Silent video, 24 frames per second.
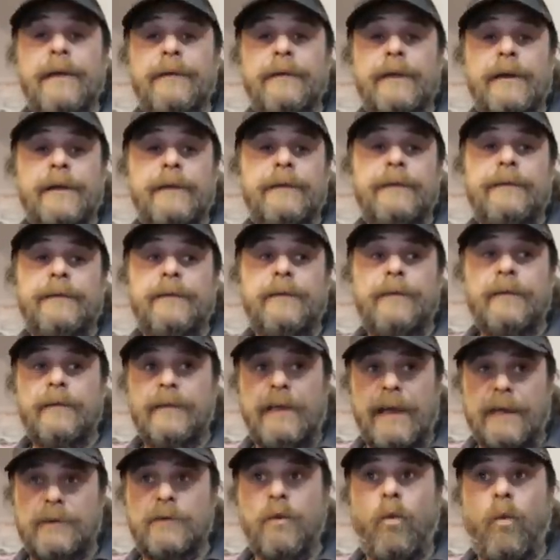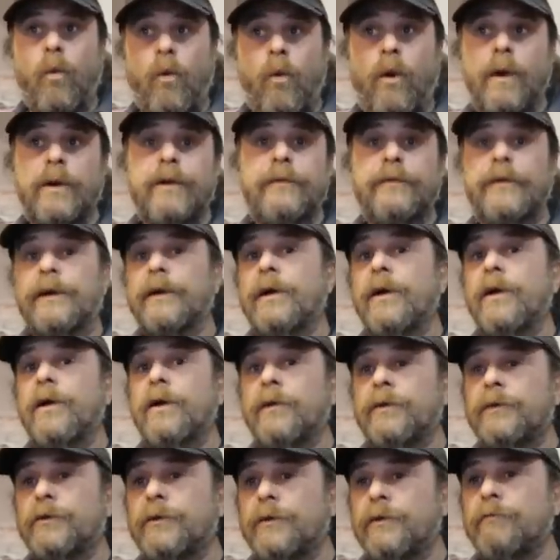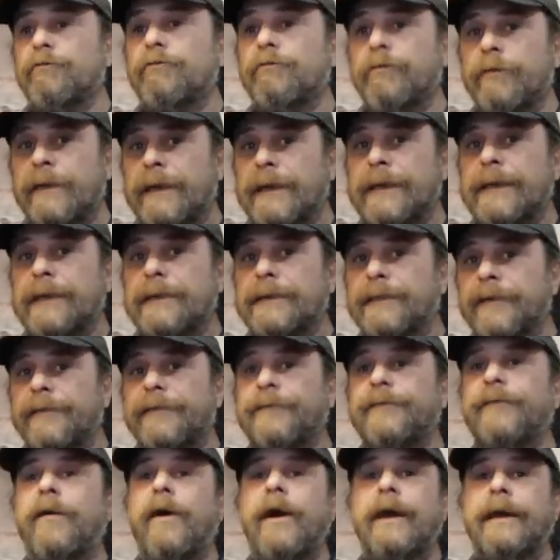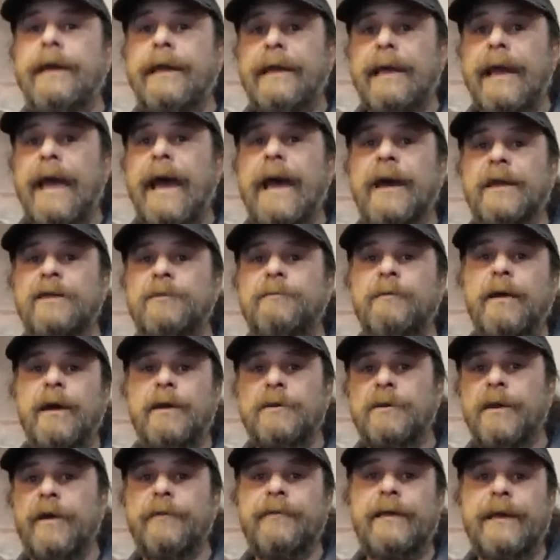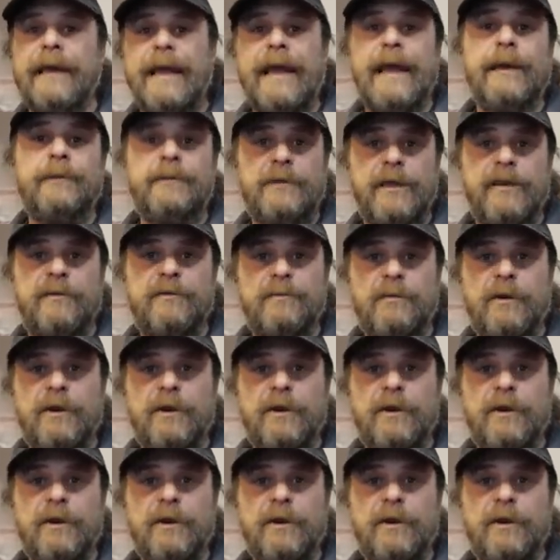that's one of the really defining aspects of the camshaft's